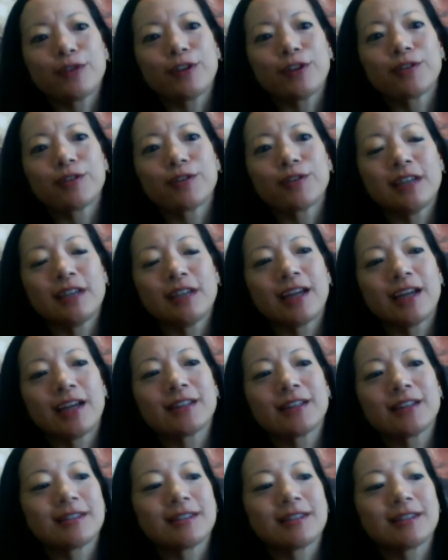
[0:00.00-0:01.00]
those
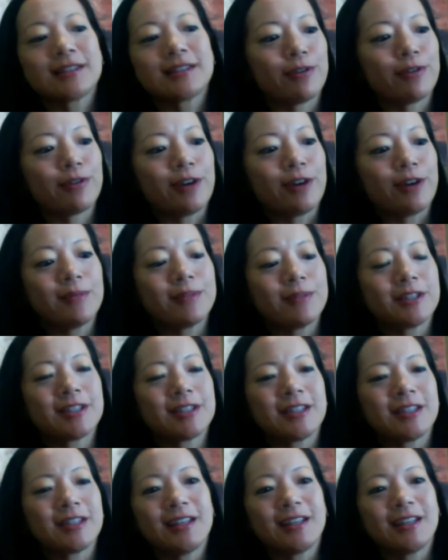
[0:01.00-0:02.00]
dance programs, it's
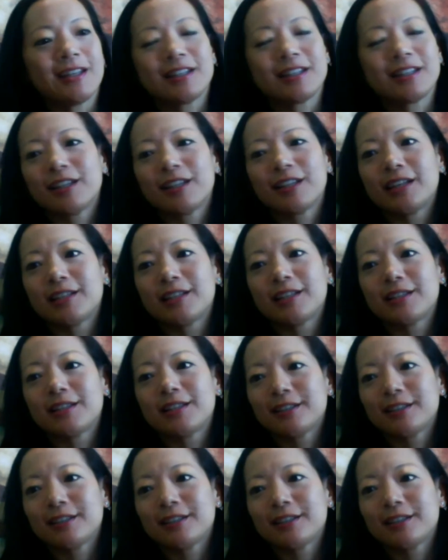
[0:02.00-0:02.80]
a little nicer.